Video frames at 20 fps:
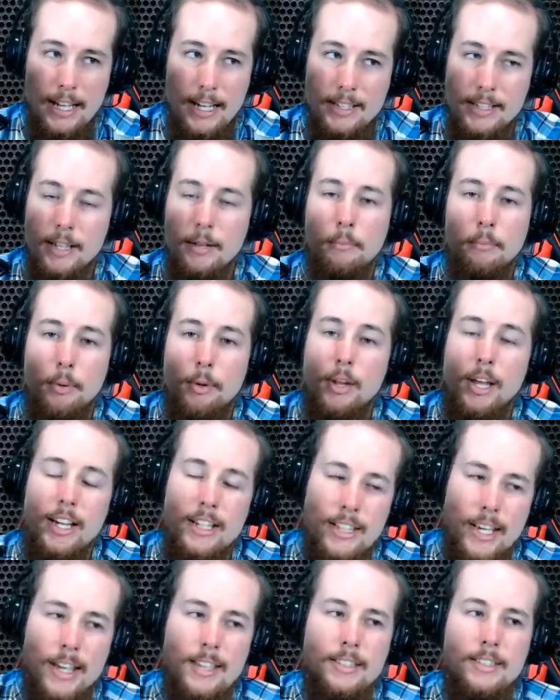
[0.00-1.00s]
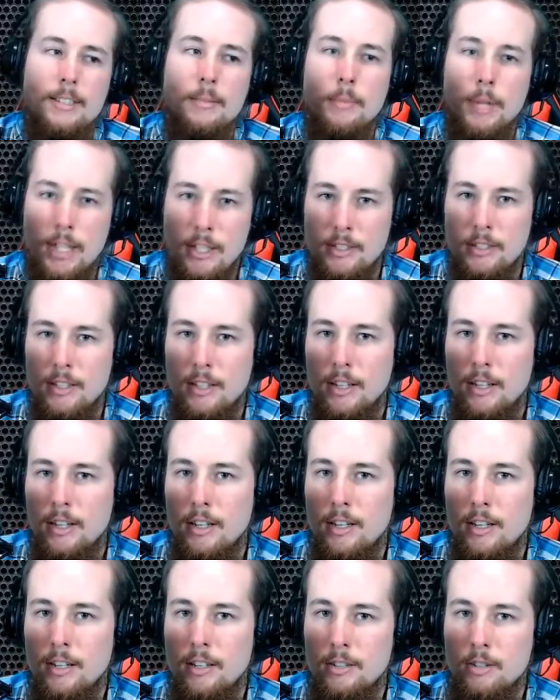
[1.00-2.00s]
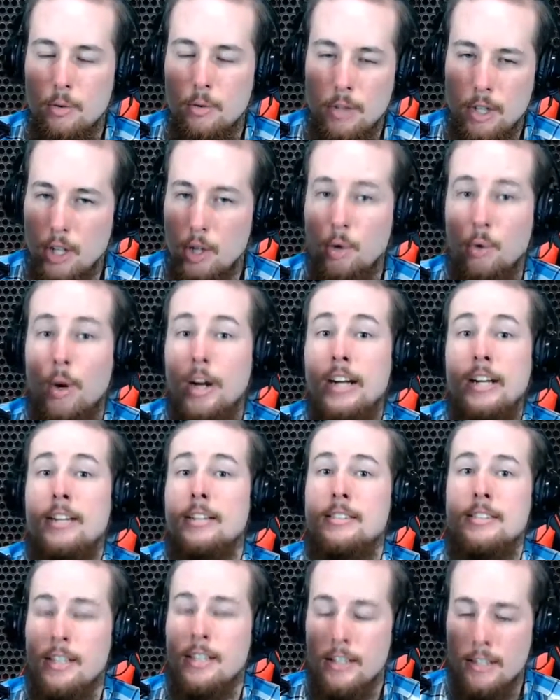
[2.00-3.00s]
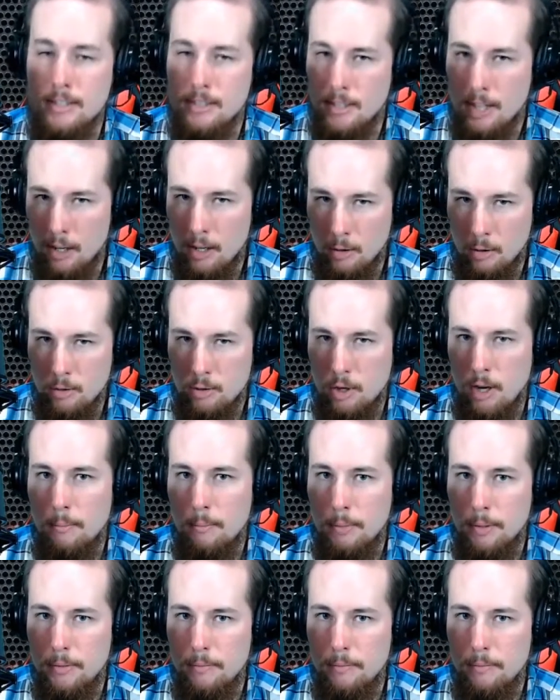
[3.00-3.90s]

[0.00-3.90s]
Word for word: temple, a testament to the greatness that is Donald Trump.